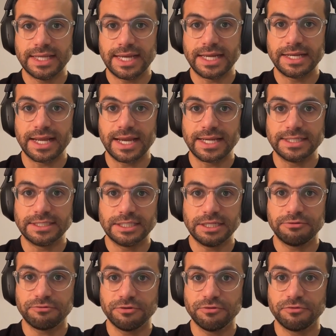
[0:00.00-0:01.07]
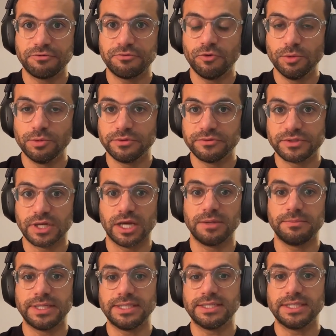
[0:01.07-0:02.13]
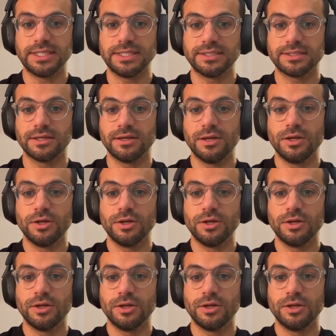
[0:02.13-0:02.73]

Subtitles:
in a different form of diabetes